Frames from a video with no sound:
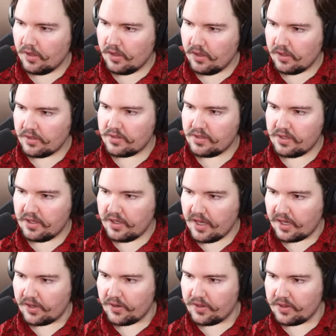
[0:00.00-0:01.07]
Let's see. Yeah,
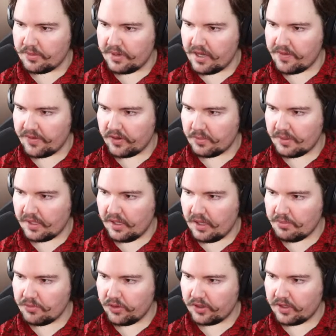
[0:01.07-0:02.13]
coding their behavior would be a
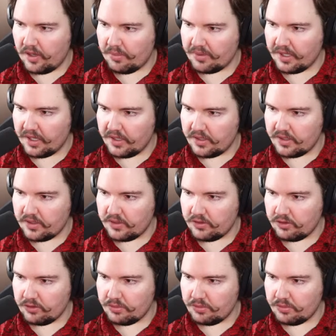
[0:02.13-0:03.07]
lot more complicated too.